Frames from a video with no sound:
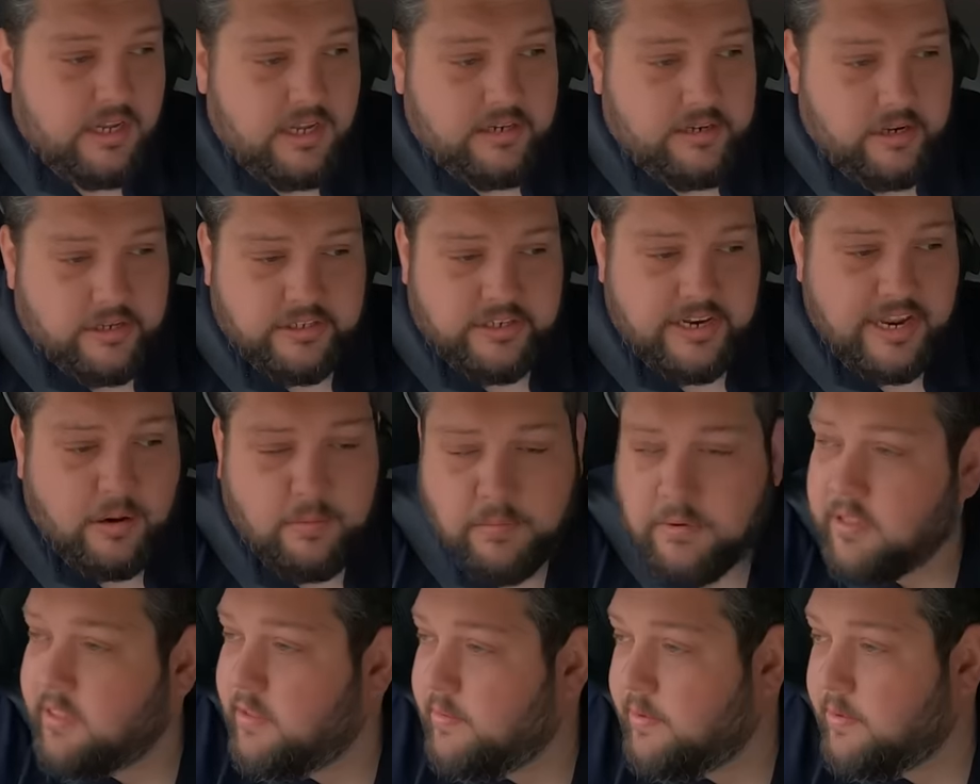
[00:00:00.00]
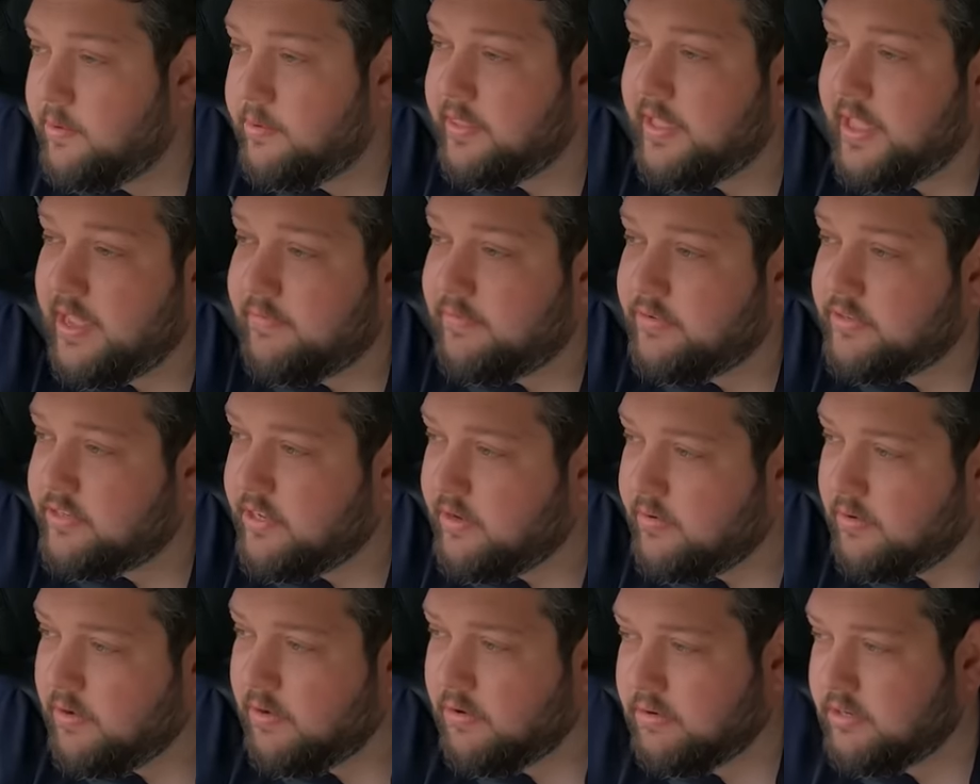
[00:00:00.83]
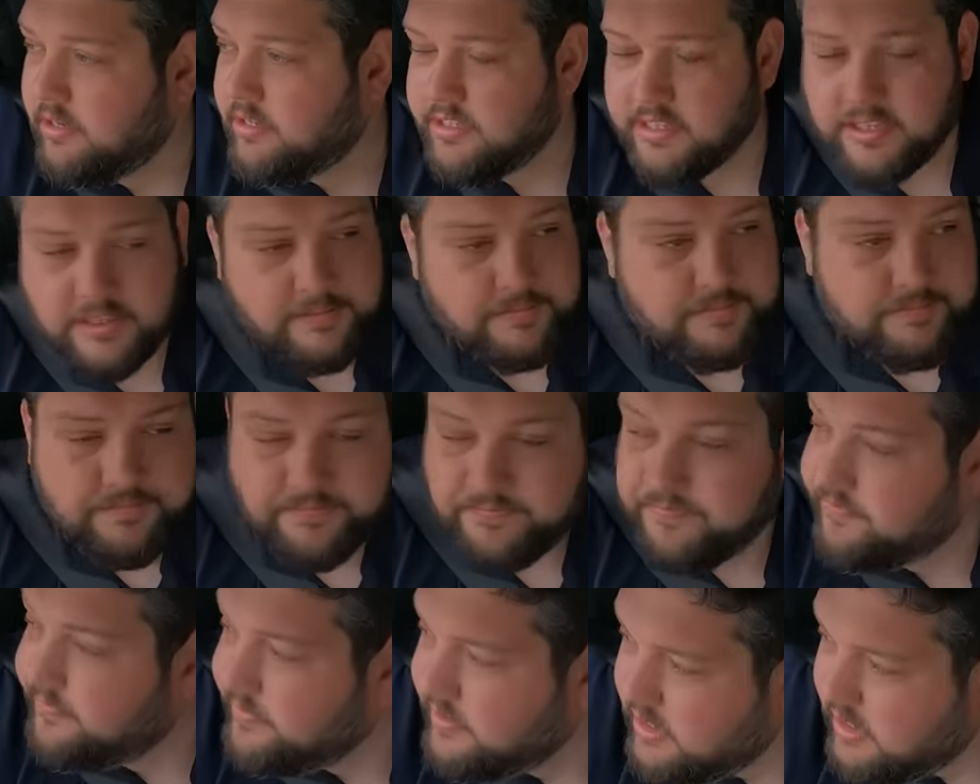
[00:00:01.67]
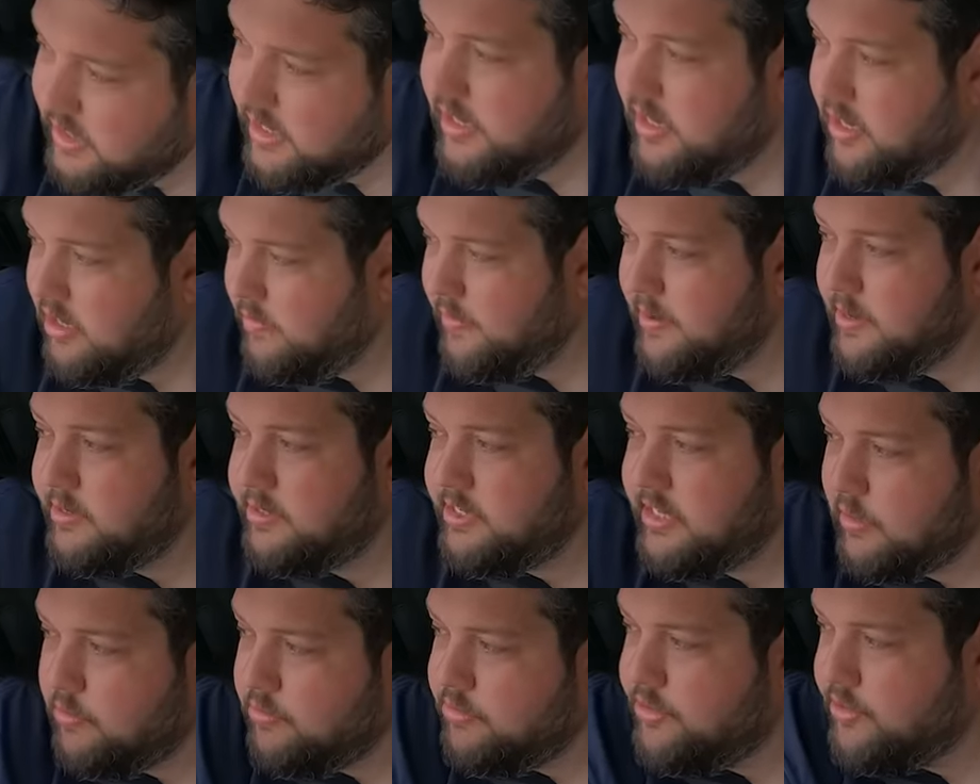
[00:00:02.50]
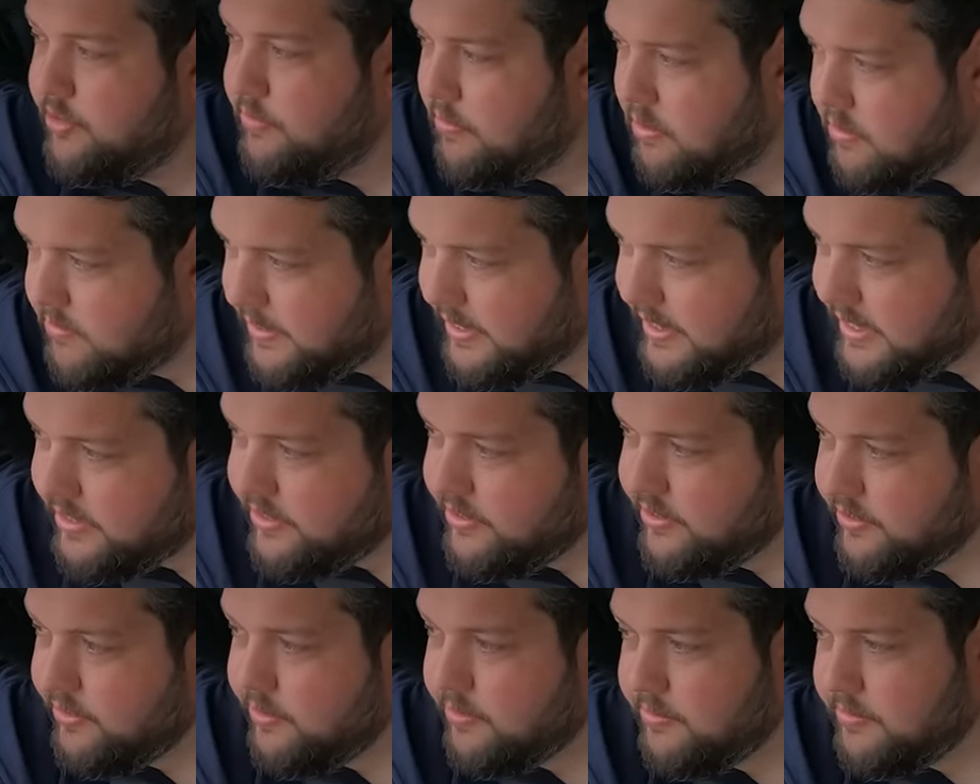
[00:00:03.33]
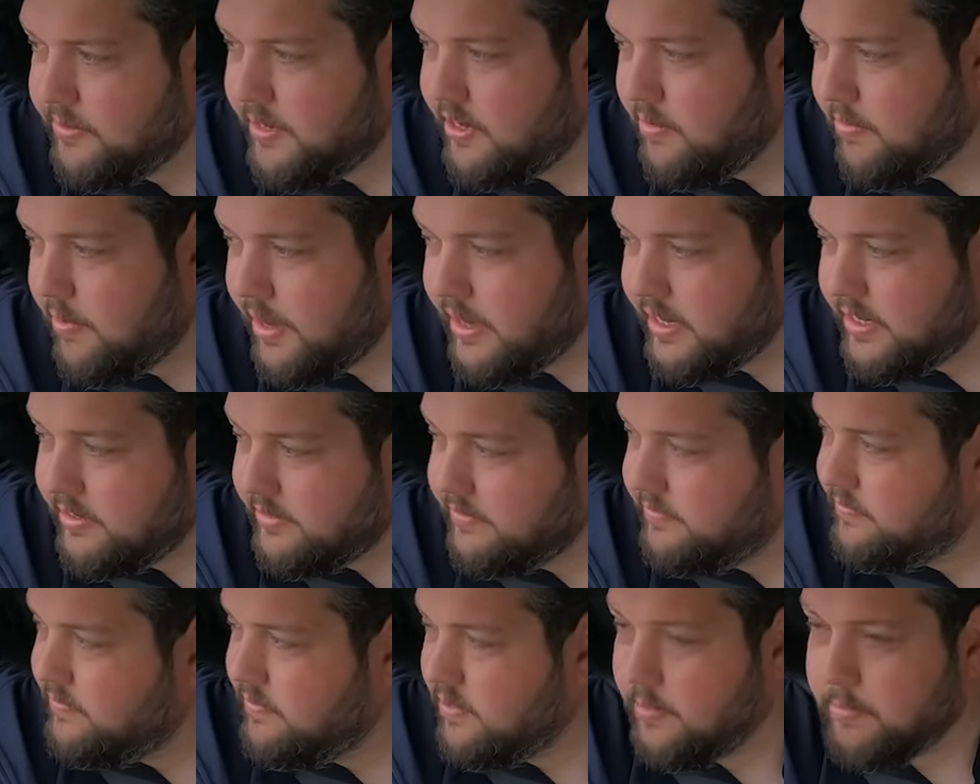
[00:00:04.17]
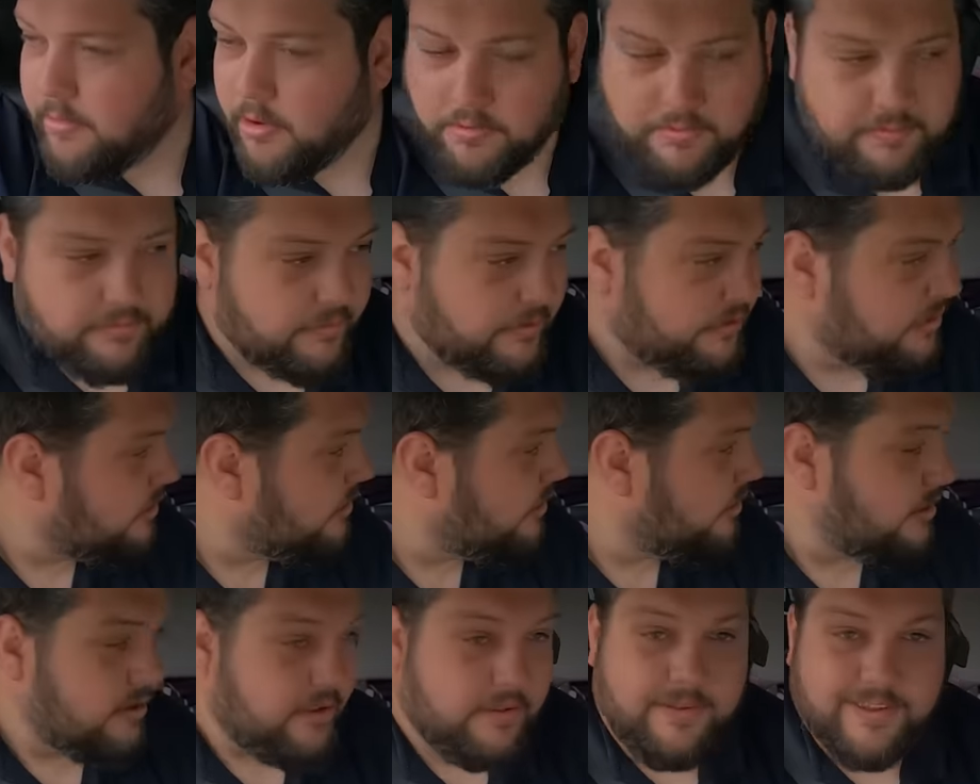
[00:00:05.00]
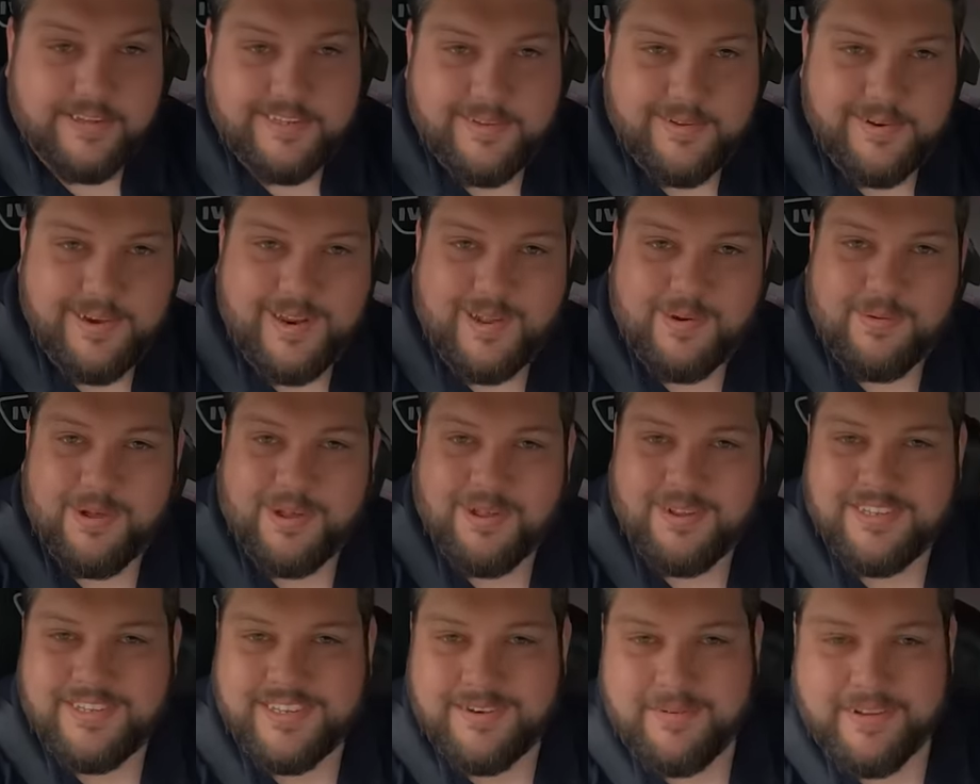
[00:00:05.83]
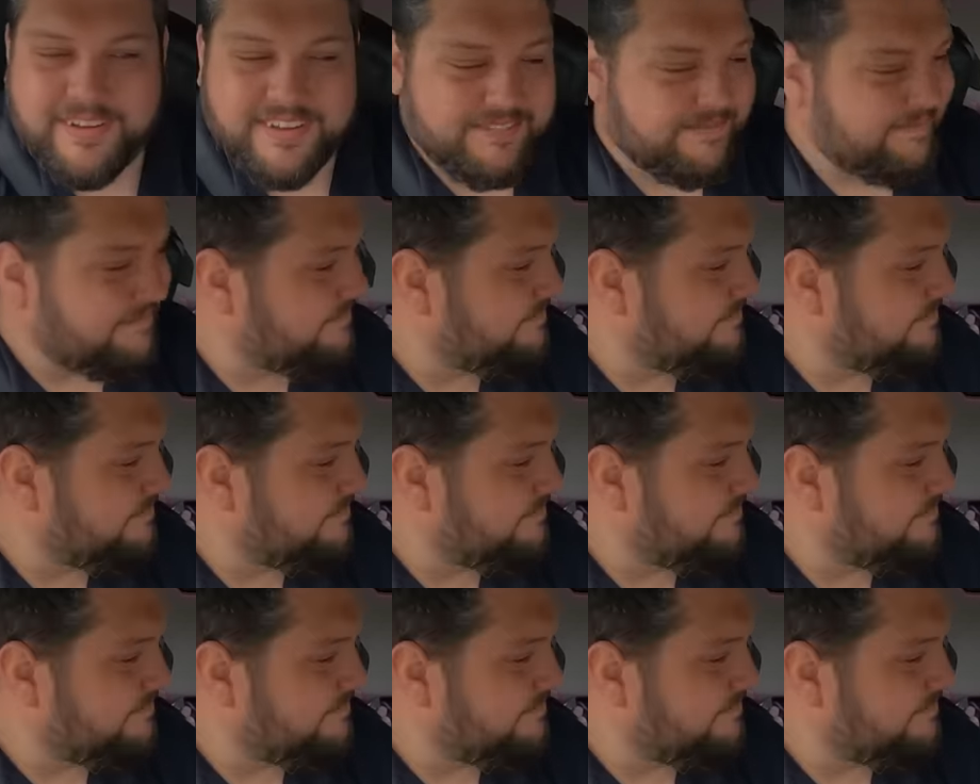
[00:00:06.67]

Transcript: Doesn't that when we were there for so long, does it? We shall do what we can do. Anyway, I'm off. I'll see you in a little while. See you in a bit.